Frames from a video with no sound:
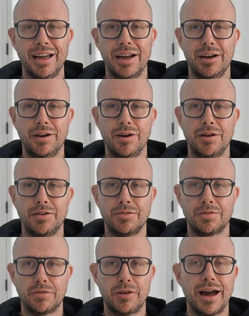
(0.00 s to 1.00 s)
not
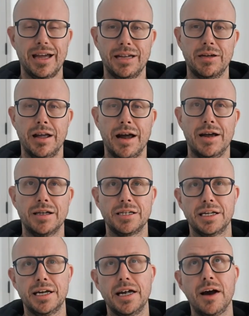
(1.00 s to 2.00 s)
create a
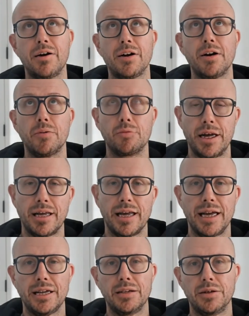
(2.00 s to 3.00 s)
scenario where they need